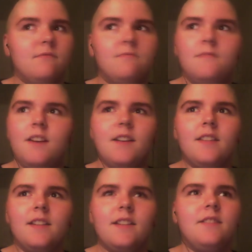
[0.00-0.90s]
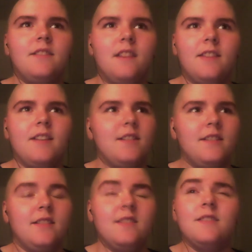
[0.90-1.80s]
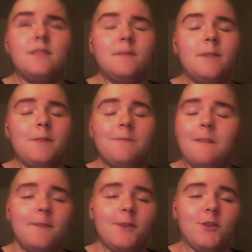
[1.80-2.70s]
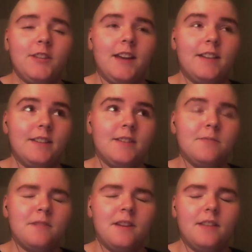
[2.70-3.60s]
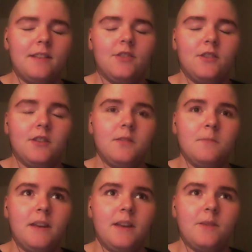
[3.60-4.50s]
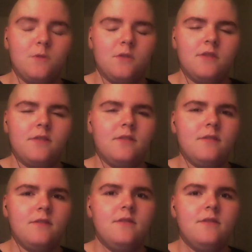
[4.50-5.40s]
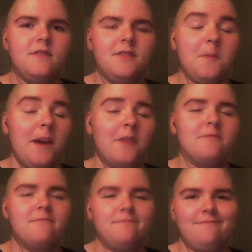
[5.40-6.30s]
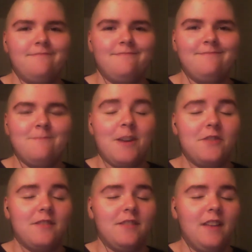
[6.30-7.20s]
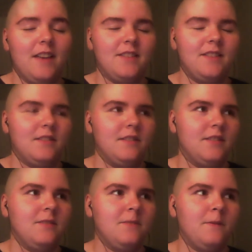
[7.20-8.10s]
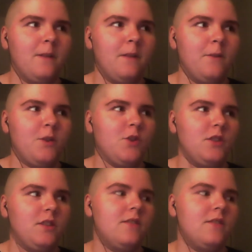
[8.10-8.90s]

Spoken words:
Yeah, I think it is a very fanfiction-y idea, but I think they're going to make it work somehow. Better than last season's fanfiction.